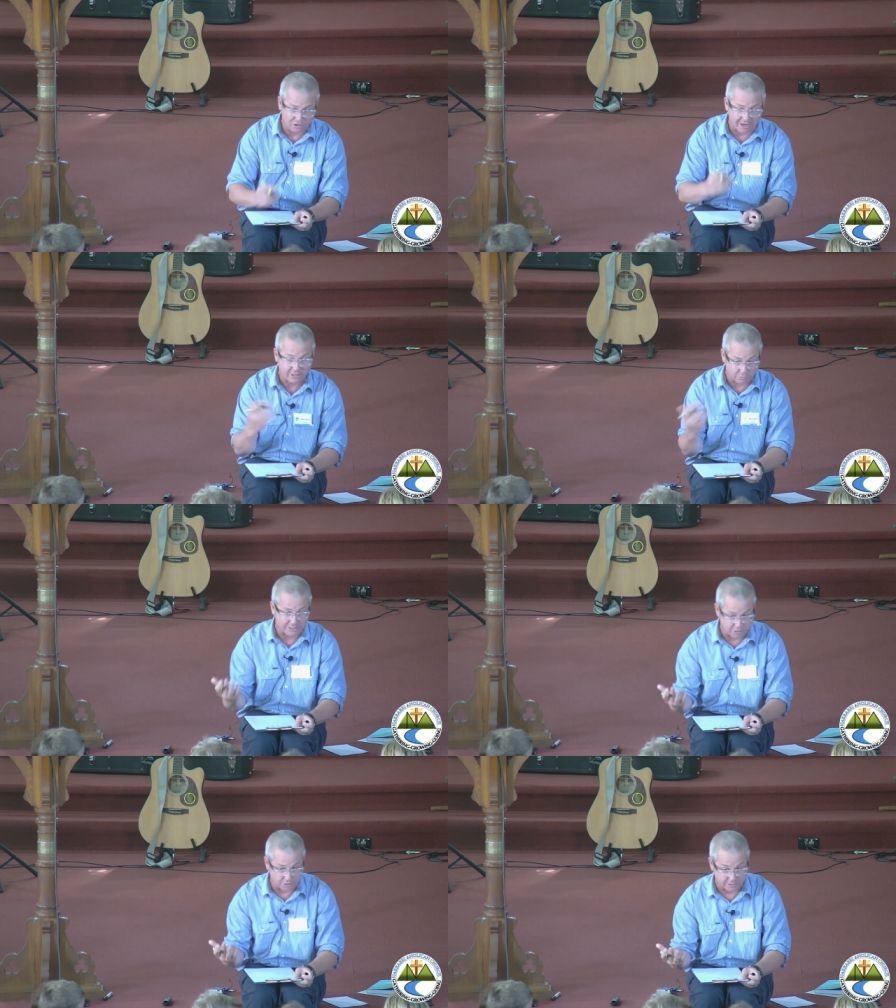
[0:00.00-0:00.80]
great that we
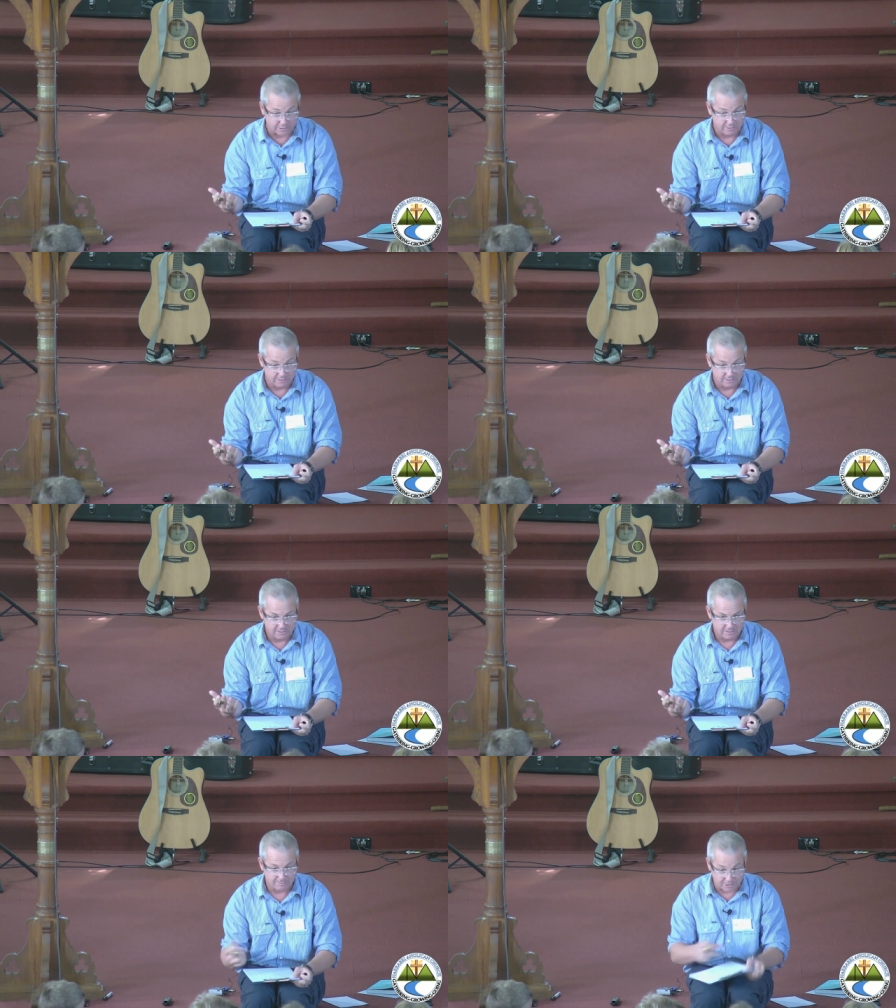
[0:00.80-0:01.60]
do it,
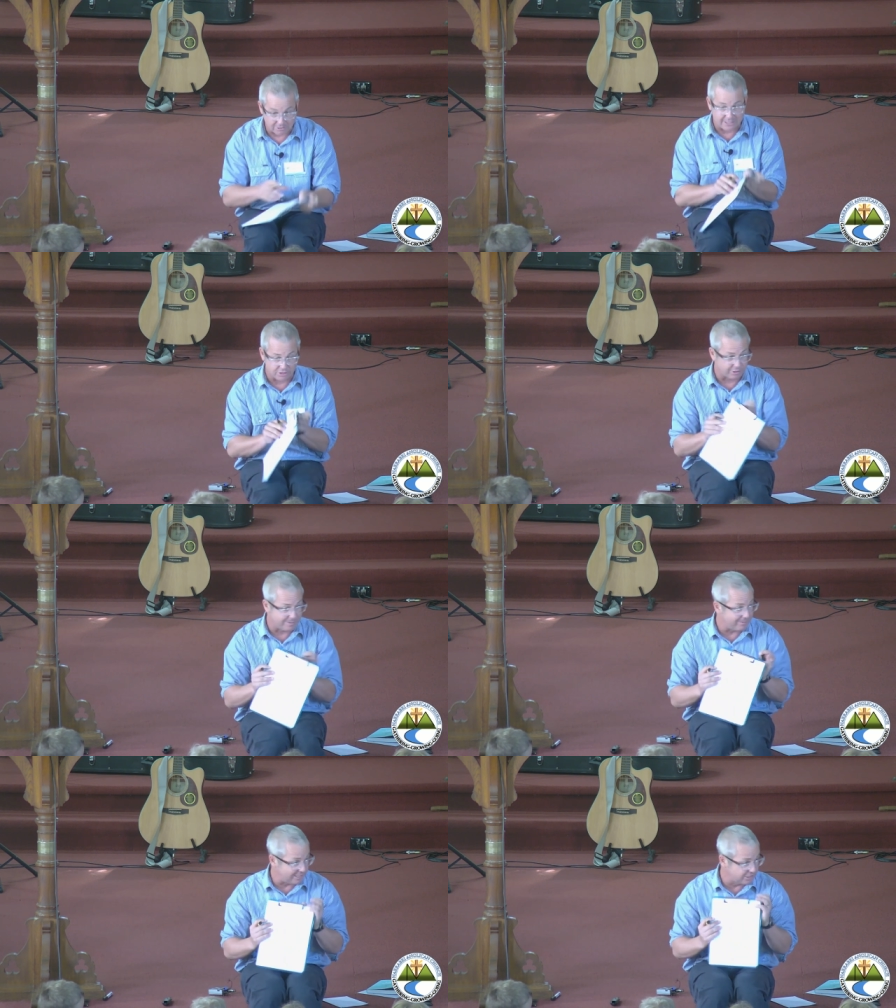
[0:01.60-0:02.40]
but great that you
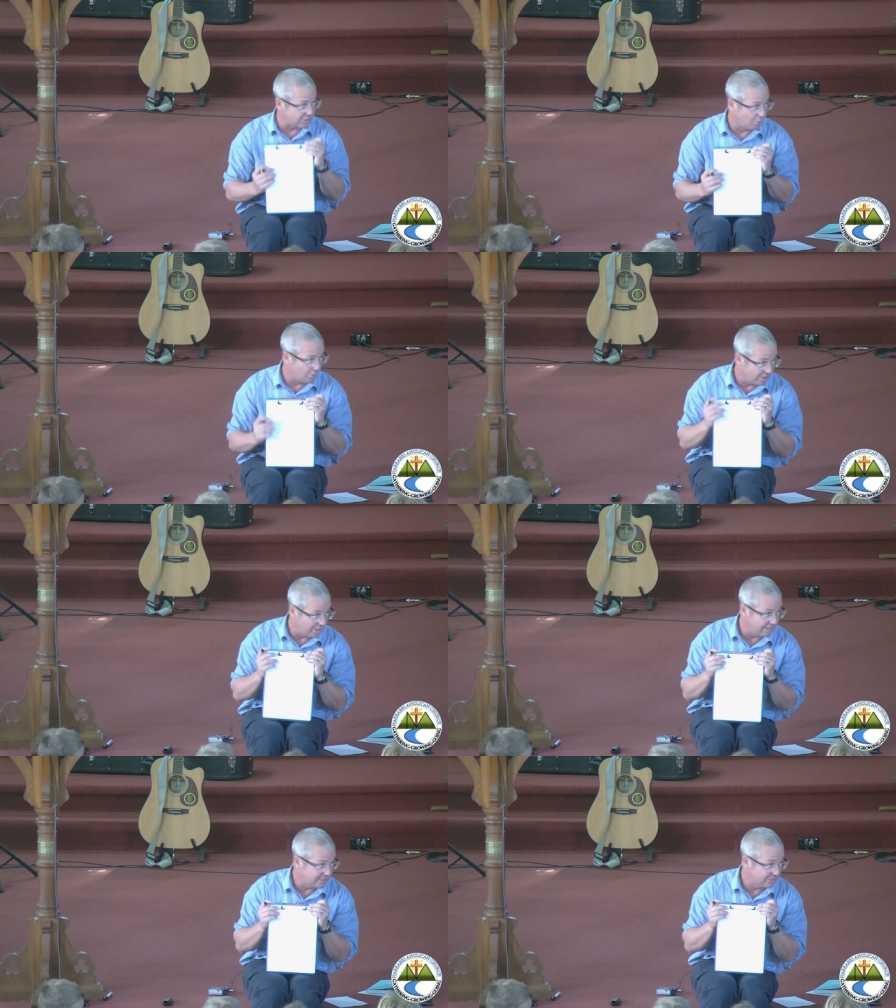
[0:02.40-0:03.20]
remember. It's the
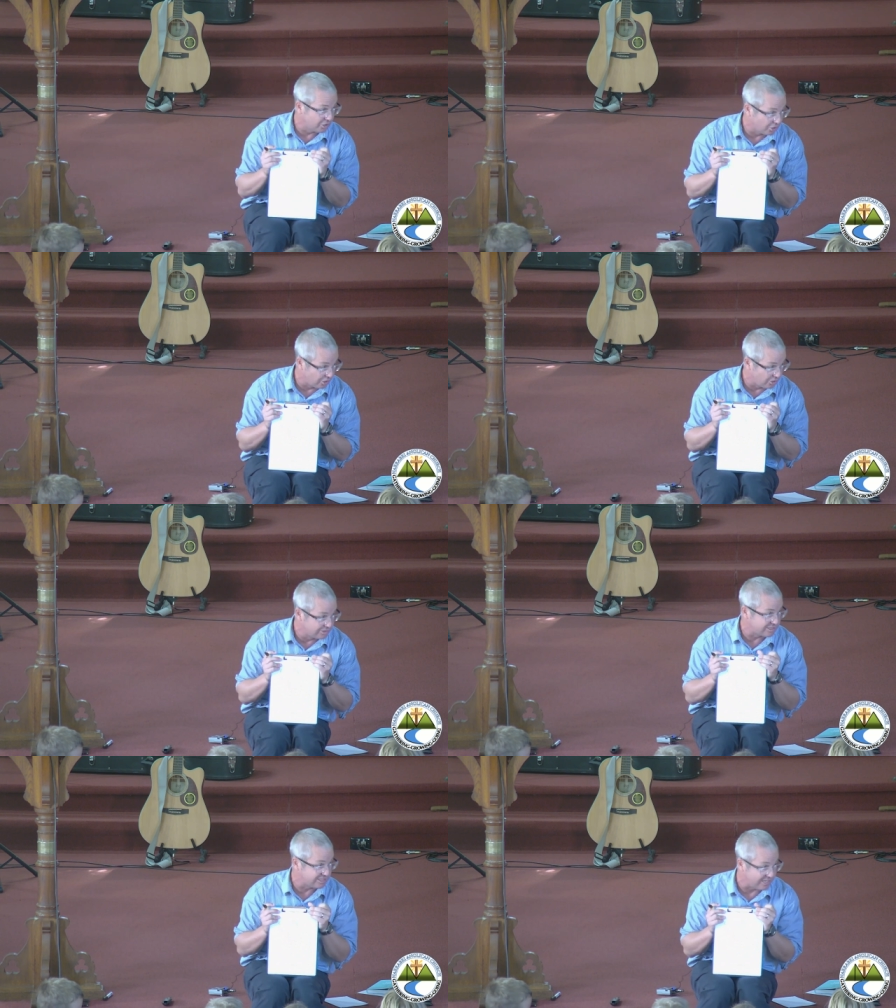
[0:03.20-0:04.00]
word called
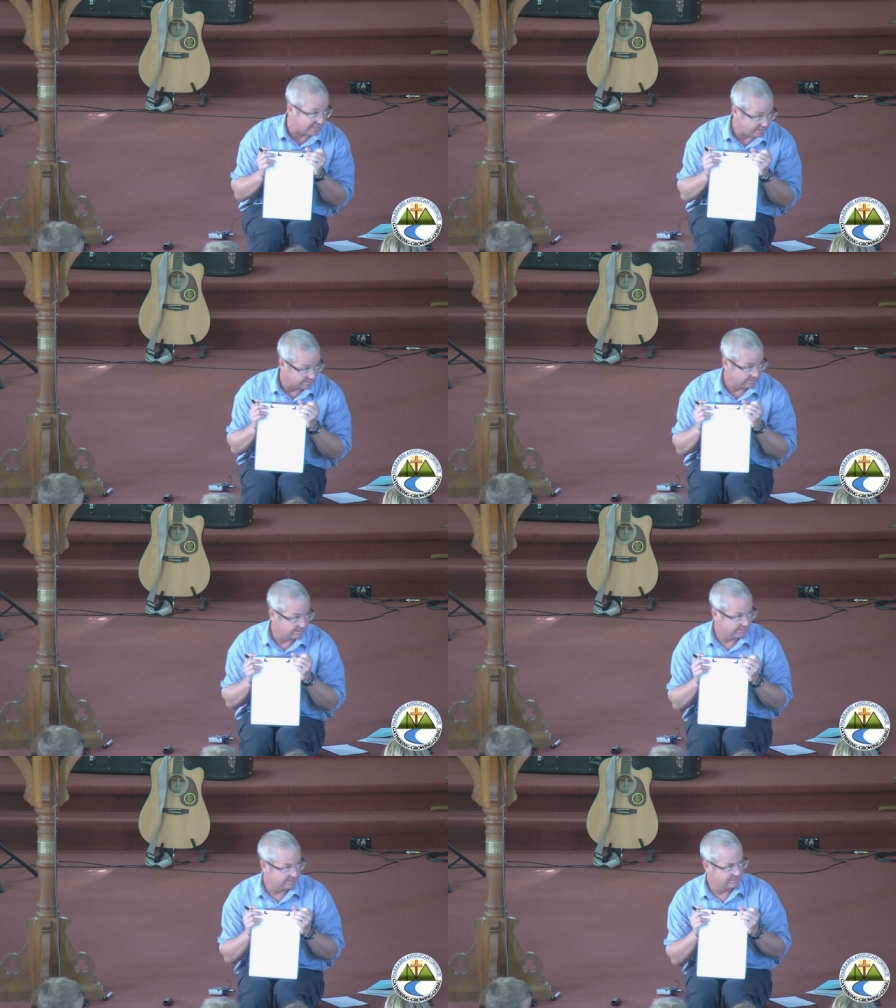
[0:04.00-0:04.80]
sin.
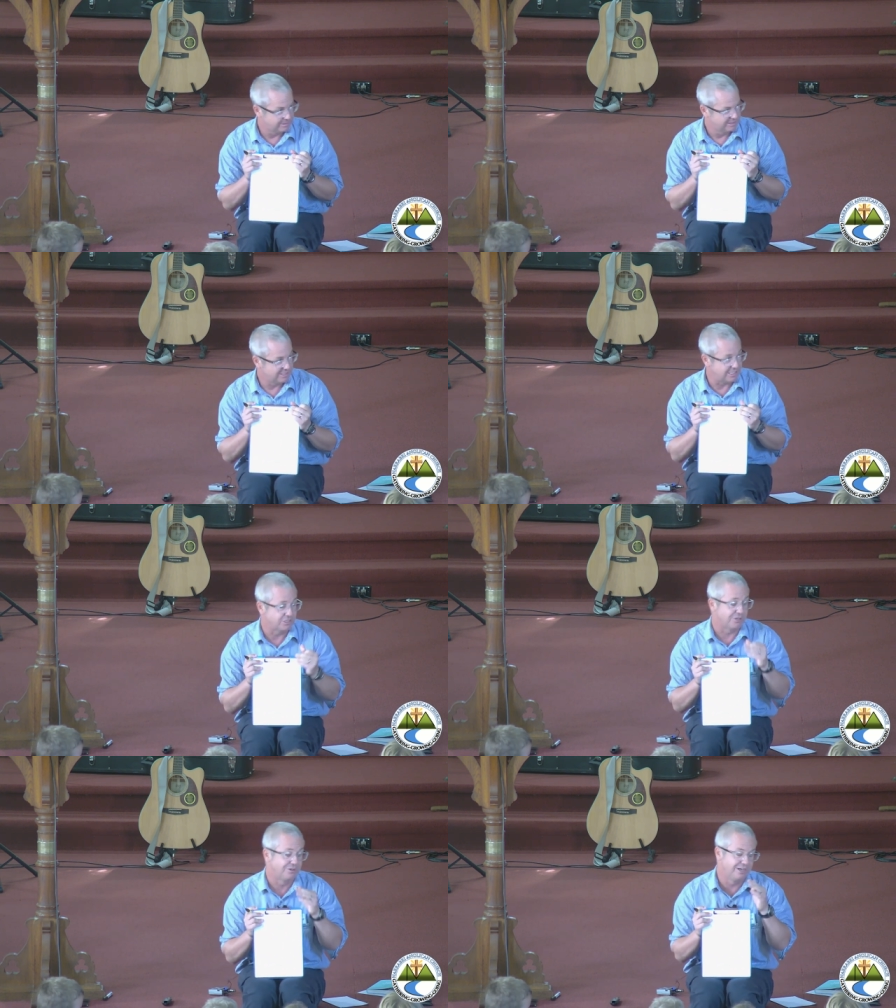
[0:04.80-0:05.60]
Sin's
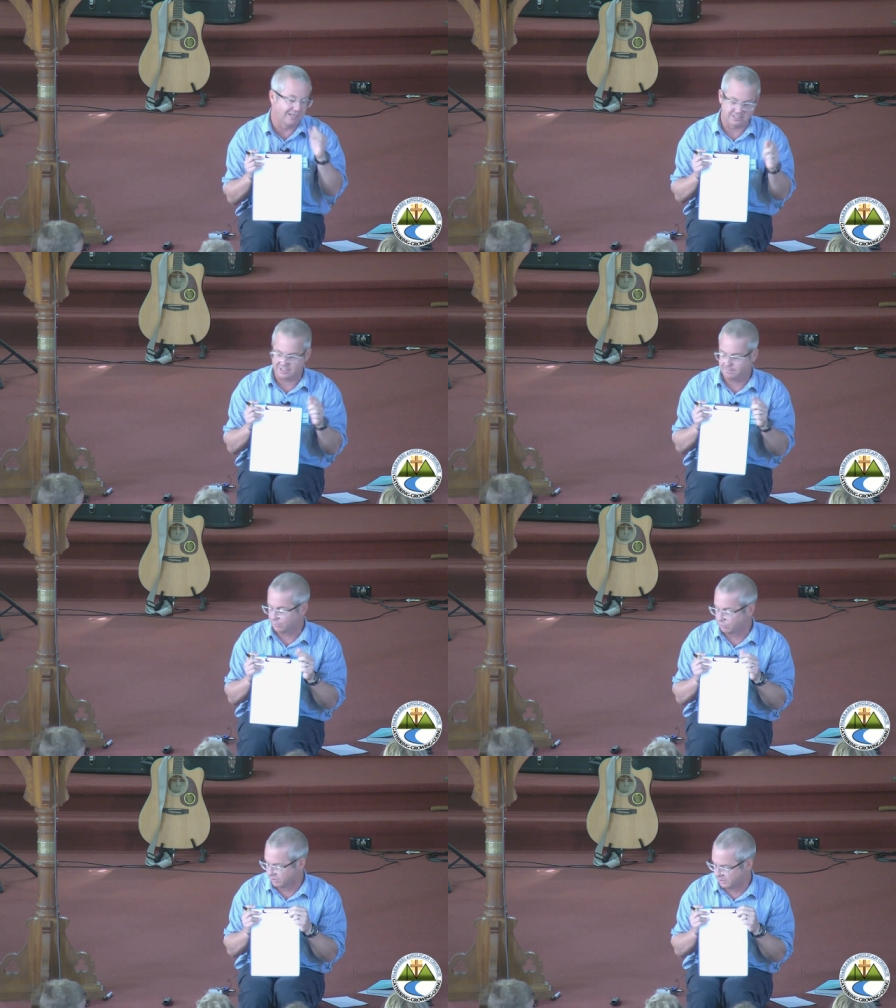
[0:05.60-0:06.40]
a really
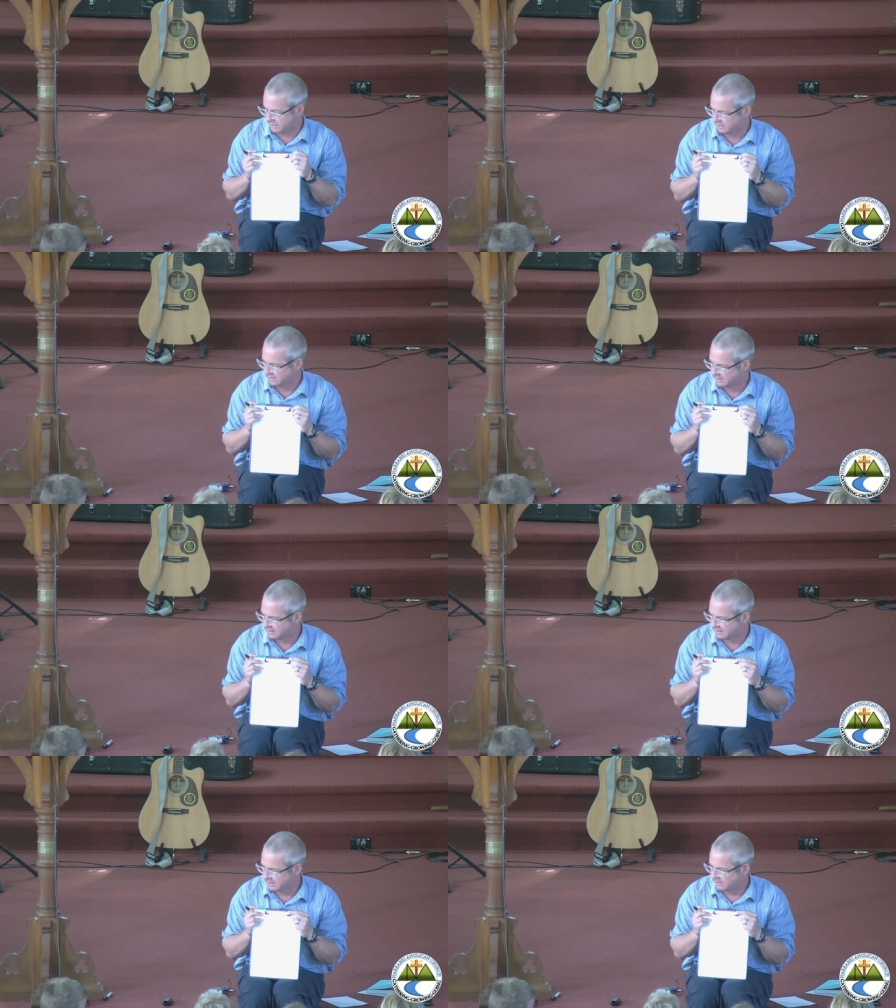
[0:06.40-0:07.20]
simple word.
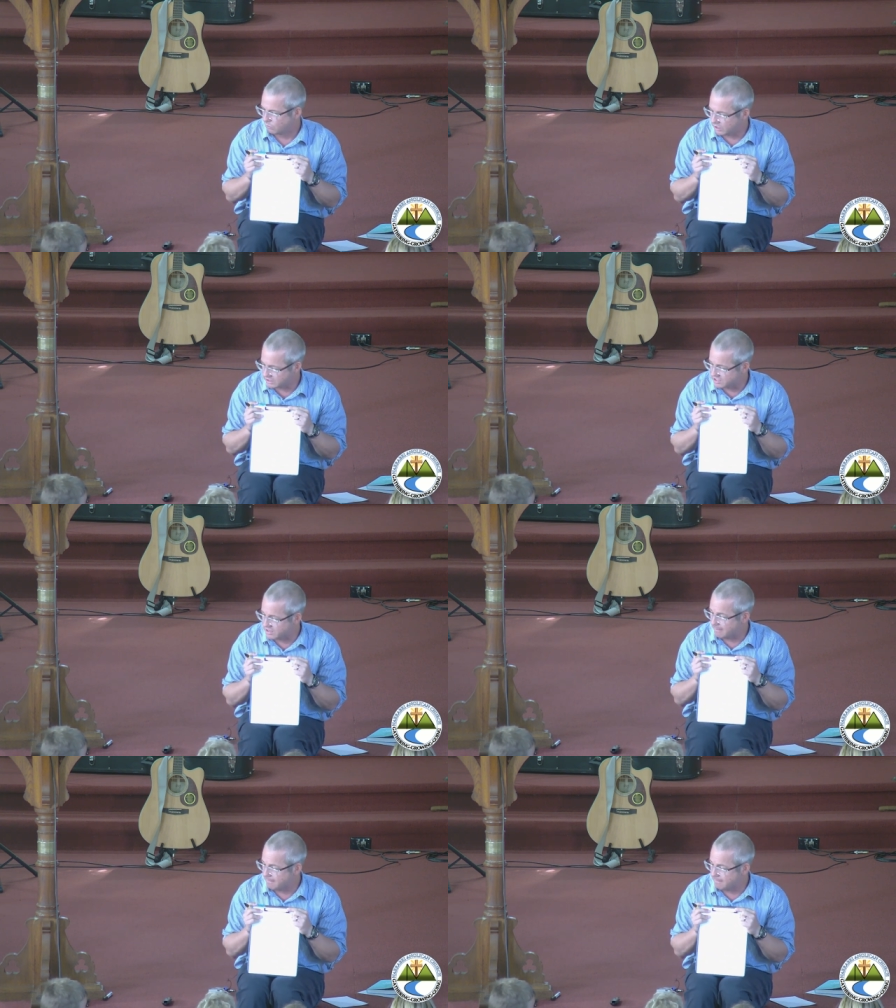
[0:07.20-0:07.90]
What's the